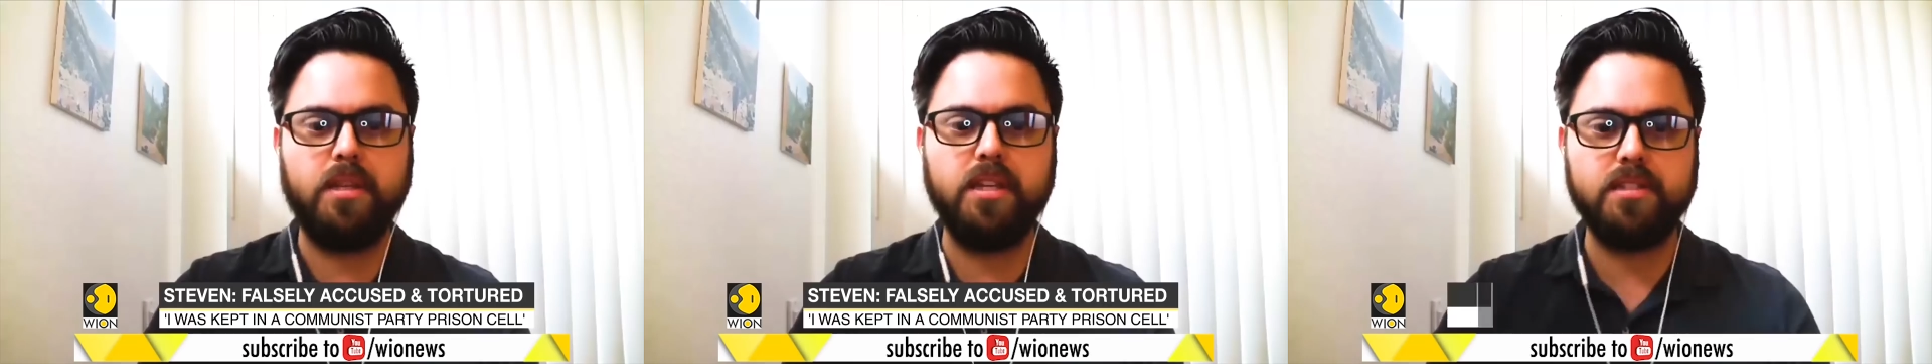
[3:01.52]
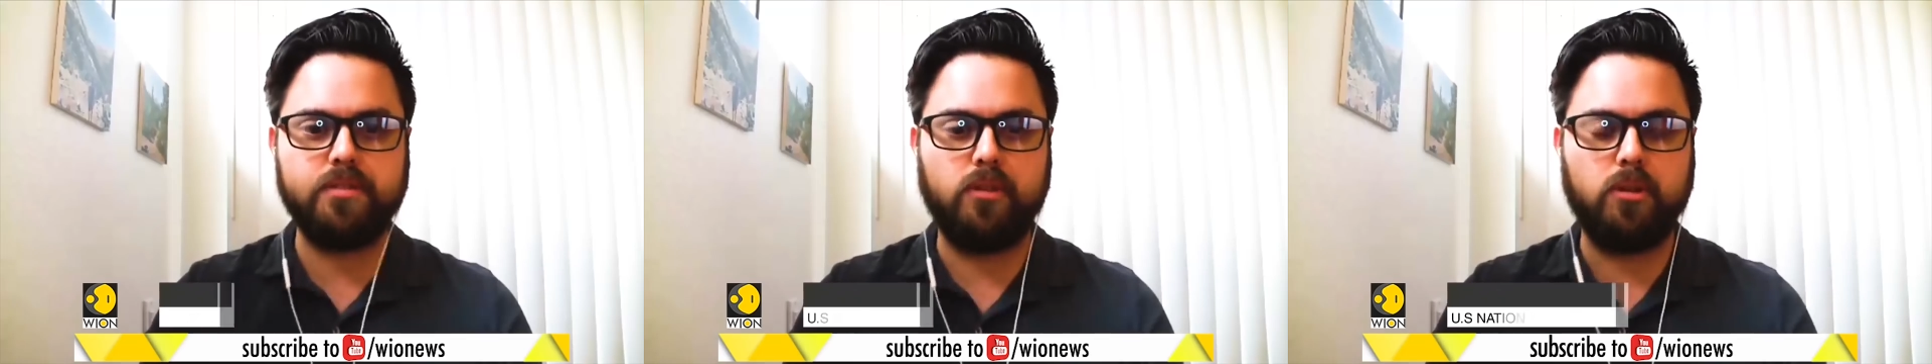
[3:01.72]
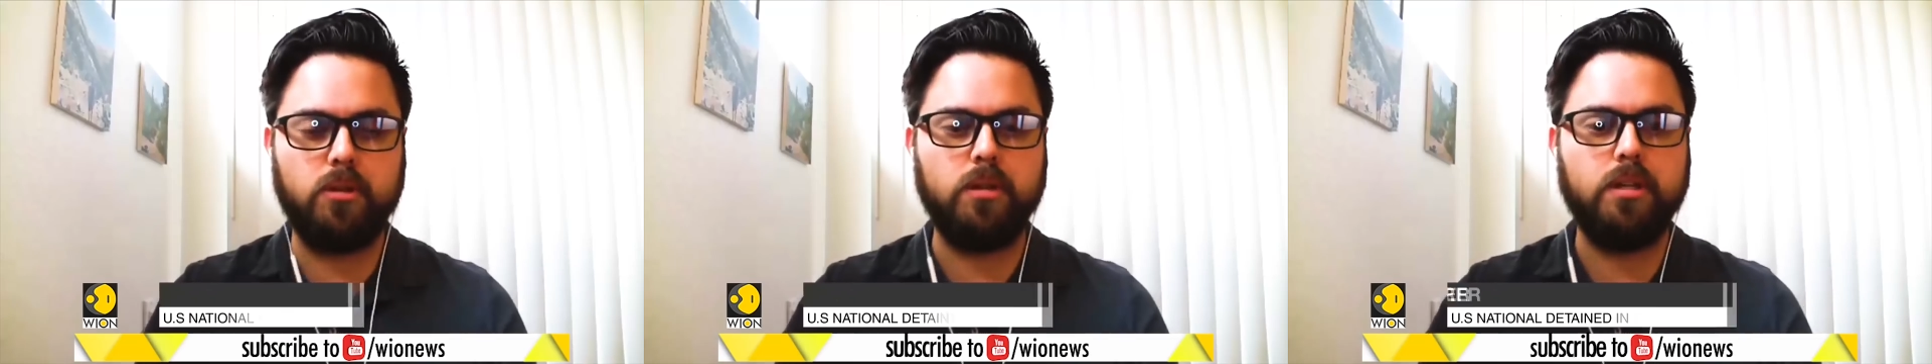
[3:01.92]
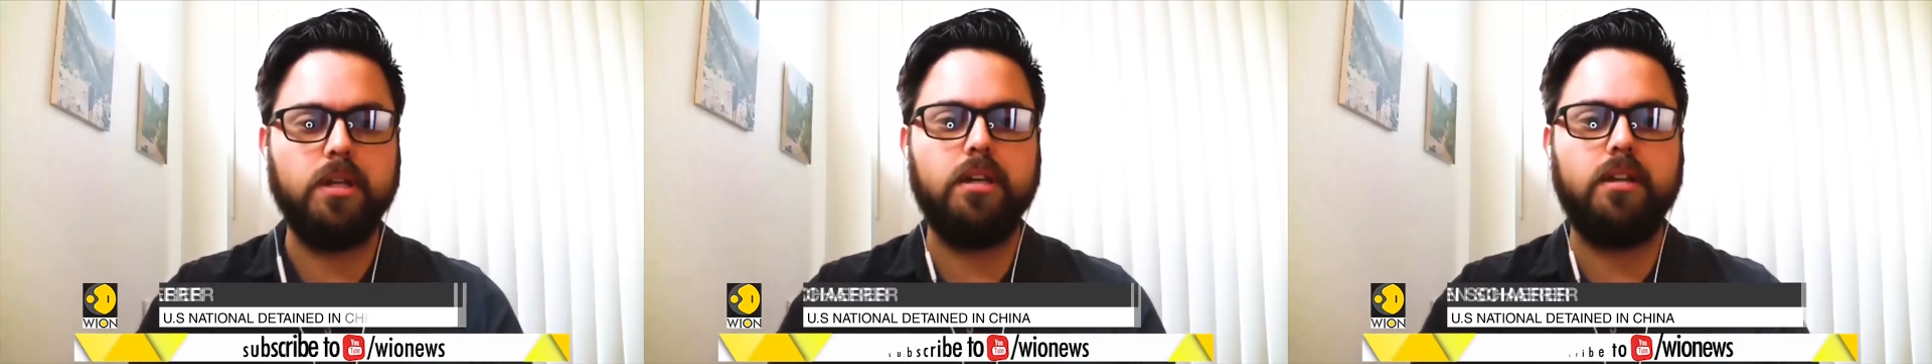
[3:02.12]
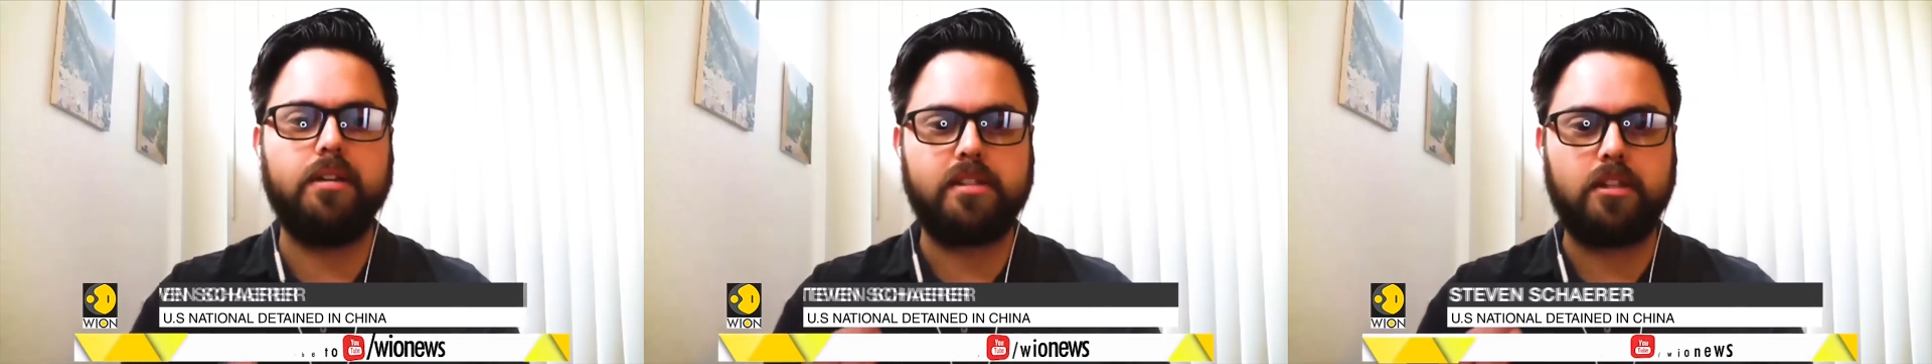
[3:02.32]
peaceful,
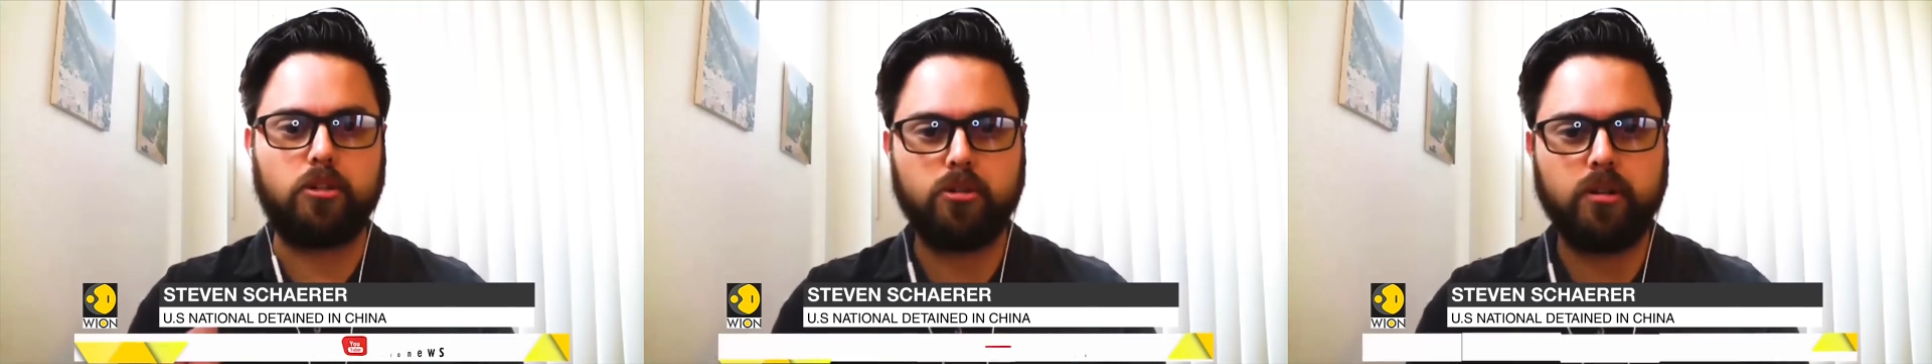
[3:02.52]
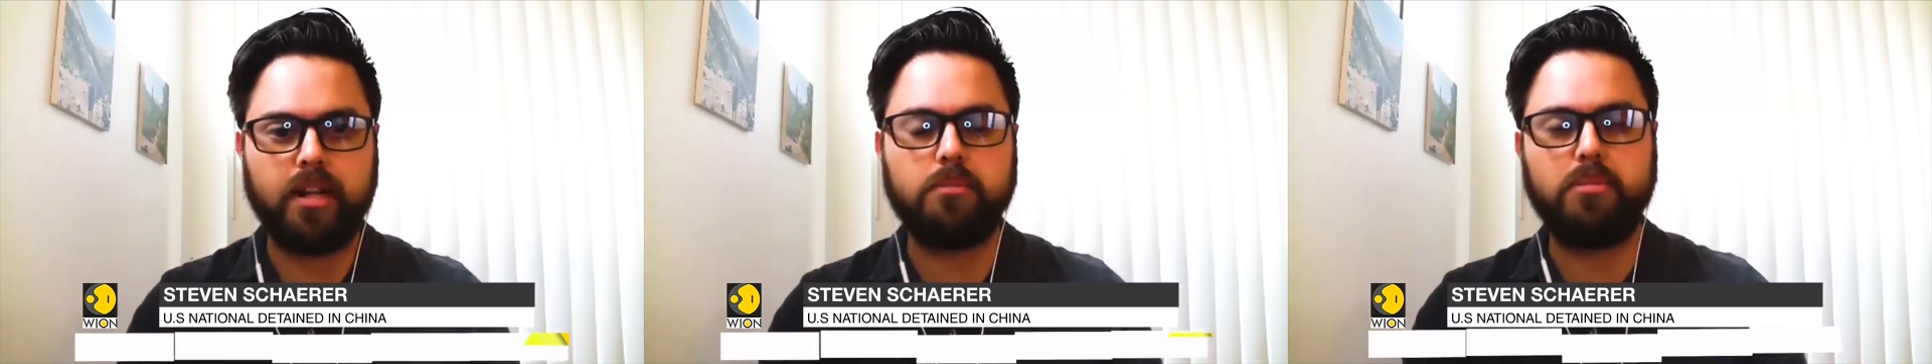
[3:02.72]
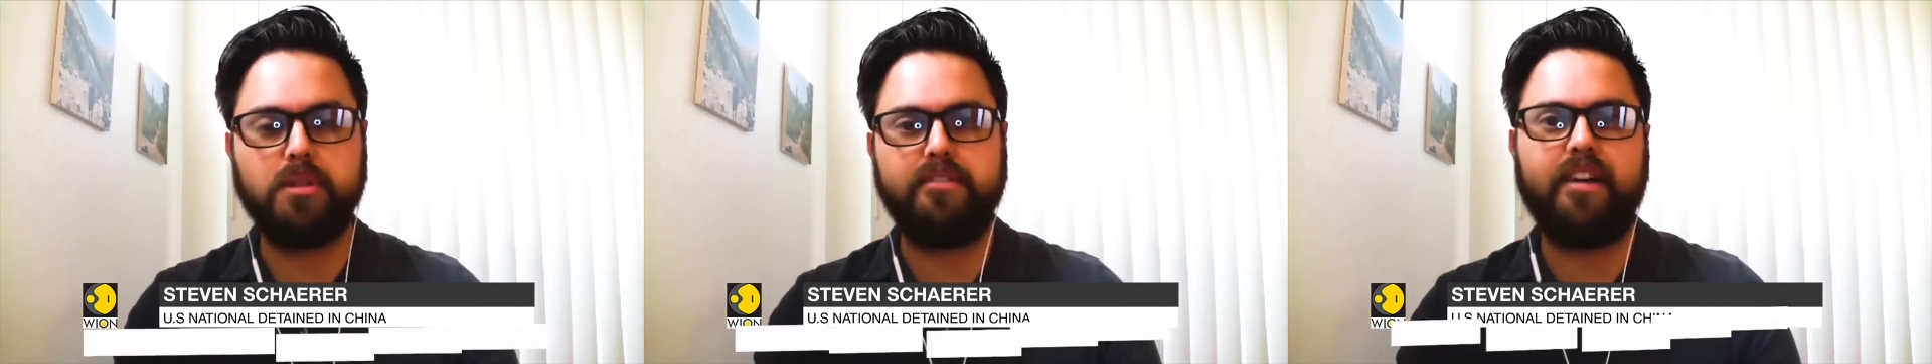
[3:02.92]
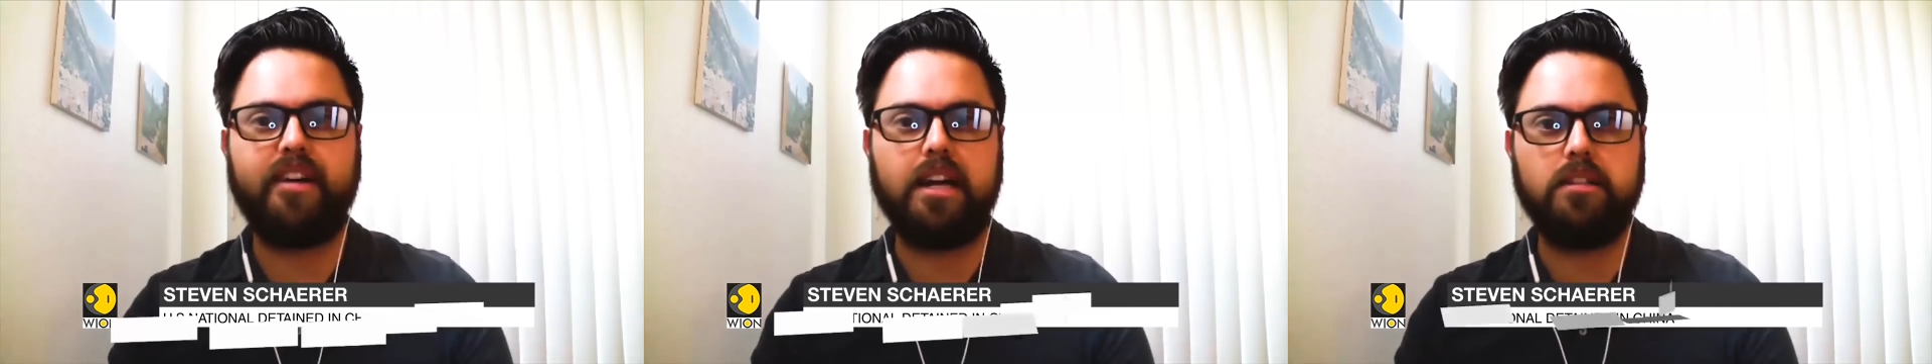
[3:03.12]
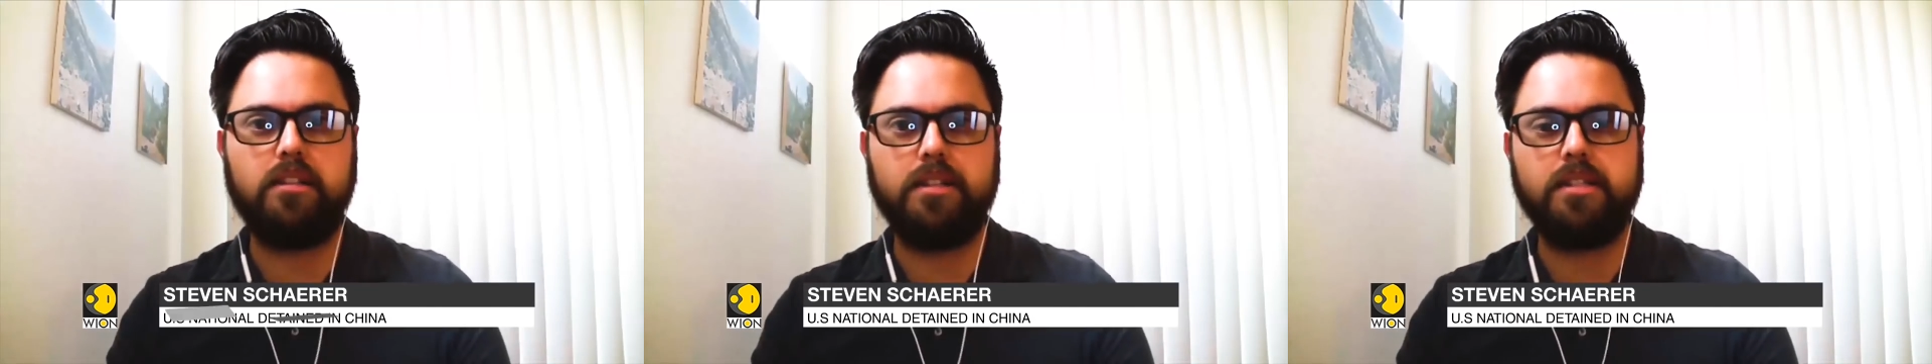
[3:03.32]
it is incredibly
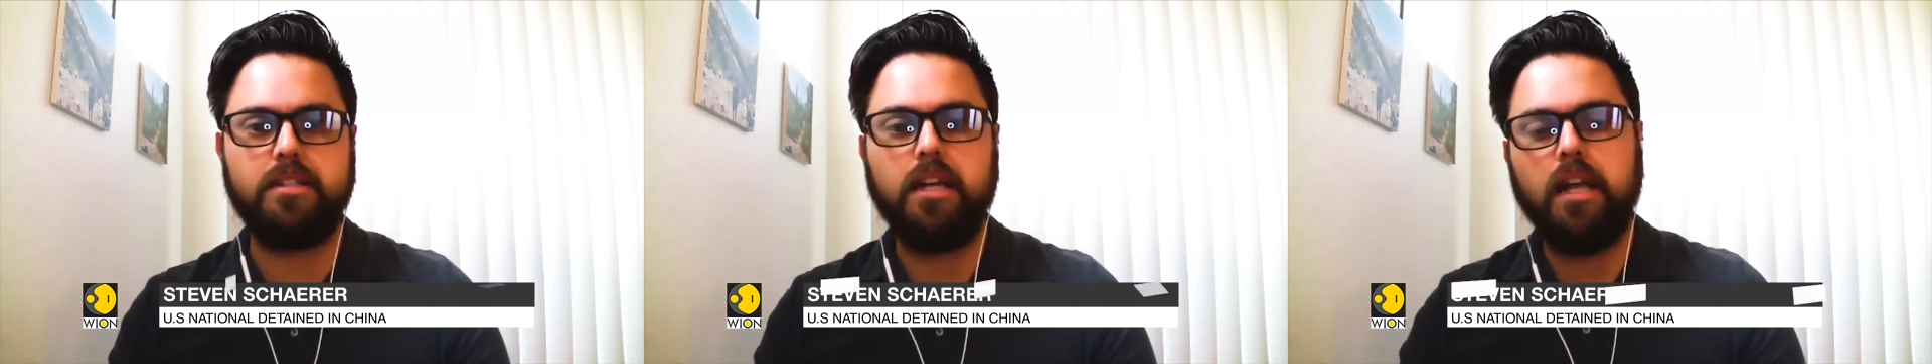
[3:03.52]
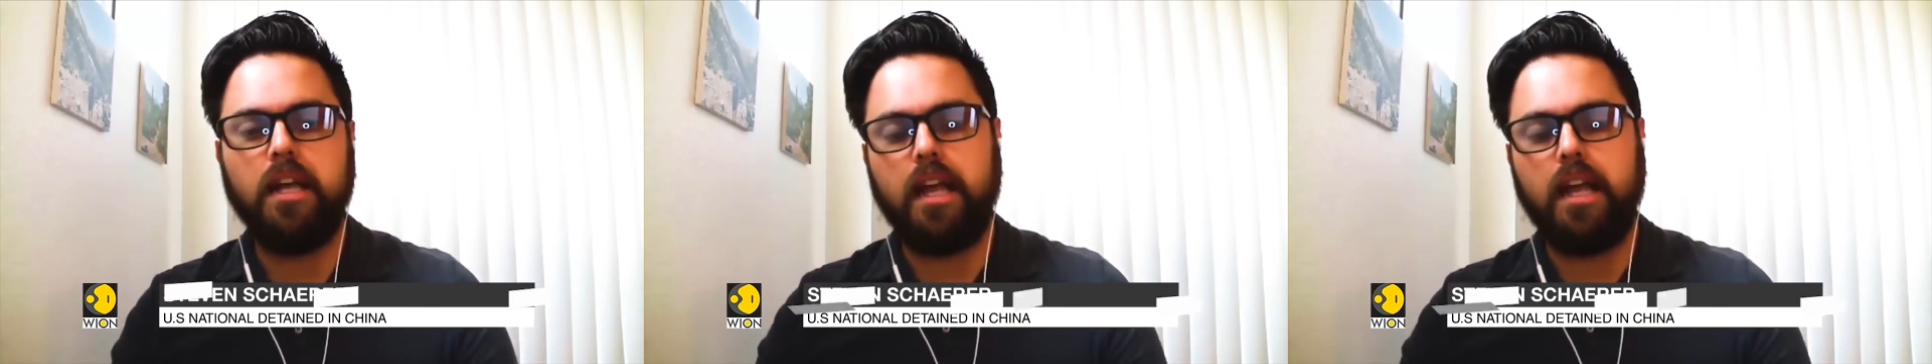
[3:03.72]
violent,